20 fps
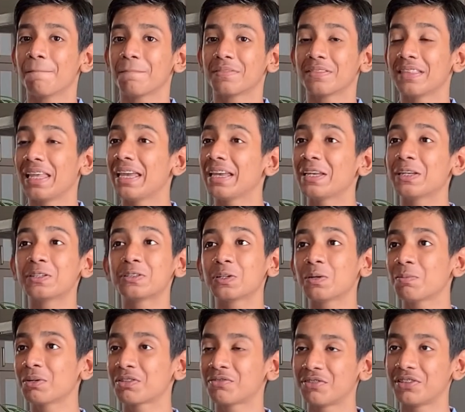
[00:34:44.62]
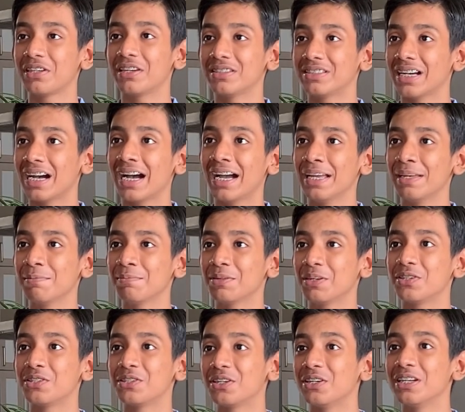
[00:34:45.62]
Thank you so much for your time. Your
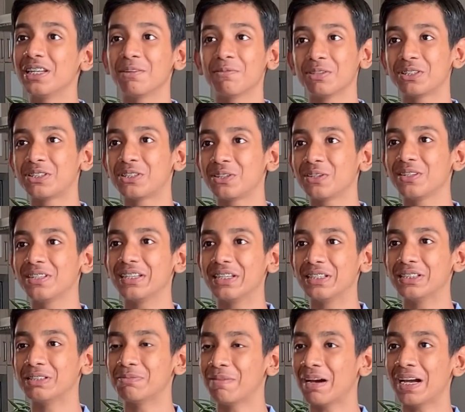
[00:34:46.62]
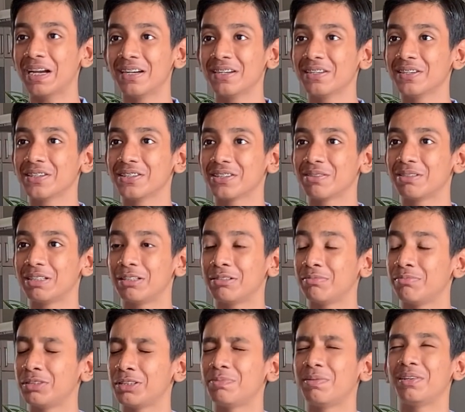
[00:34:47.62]
journey was truly
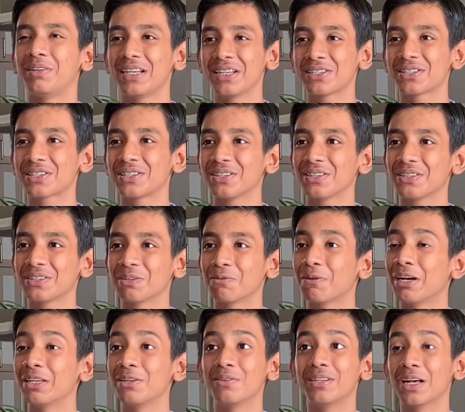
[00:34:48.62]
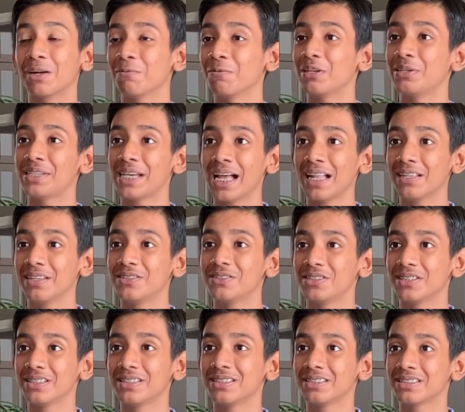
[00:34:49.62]
inspirational, the way you dealt with
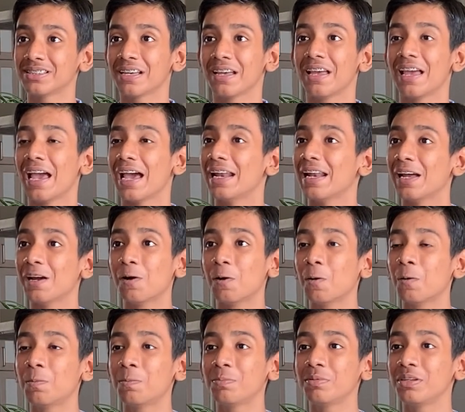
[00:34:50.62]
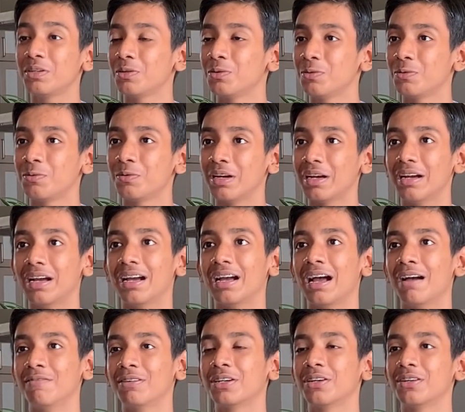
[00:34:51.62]
challenges, and I hope you
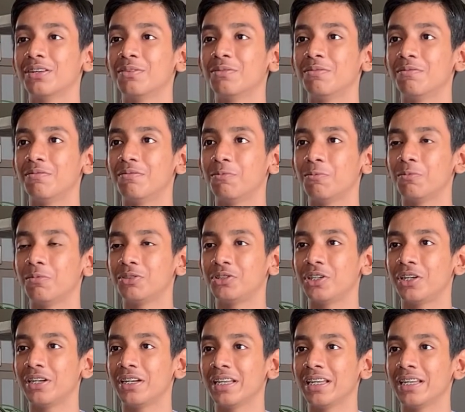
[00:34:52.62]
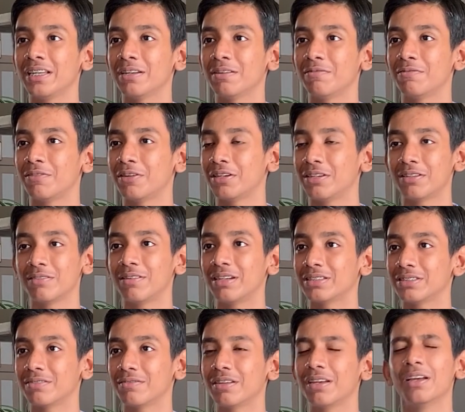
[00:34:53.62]
have a good journey for the
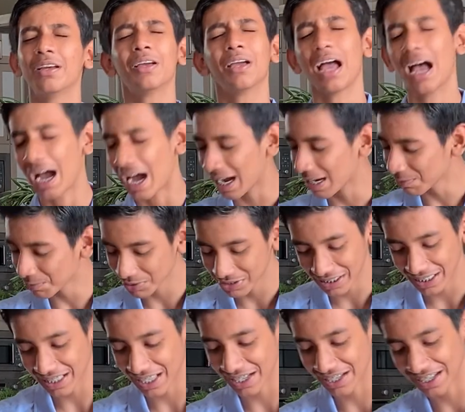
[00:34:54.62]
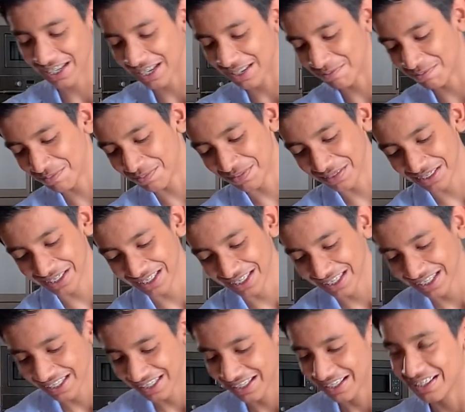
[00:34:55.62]
rest of it. I will say that again.
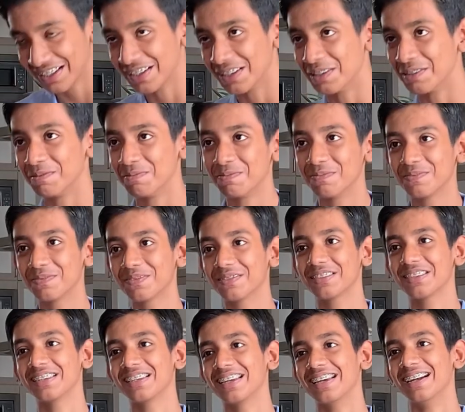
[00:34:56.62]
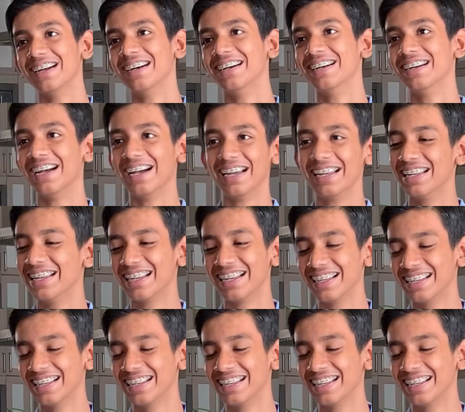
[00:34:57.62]
Yeah.